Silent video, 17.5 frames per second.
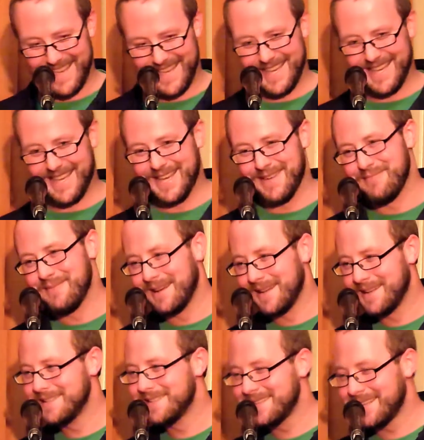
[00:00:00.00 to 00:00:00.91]

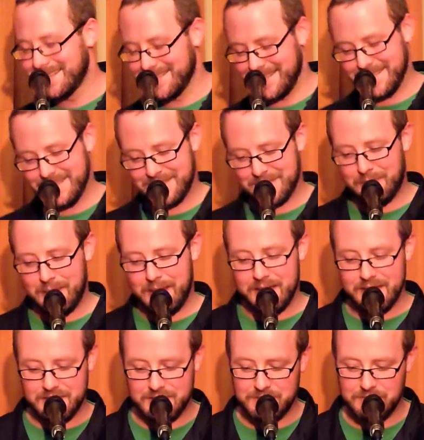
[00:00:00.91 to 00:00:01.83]
And
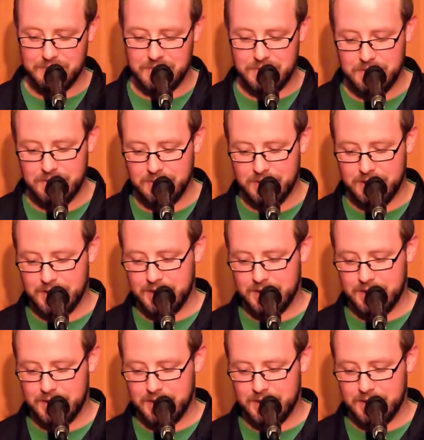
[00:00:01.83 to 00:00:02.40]
inspires some thought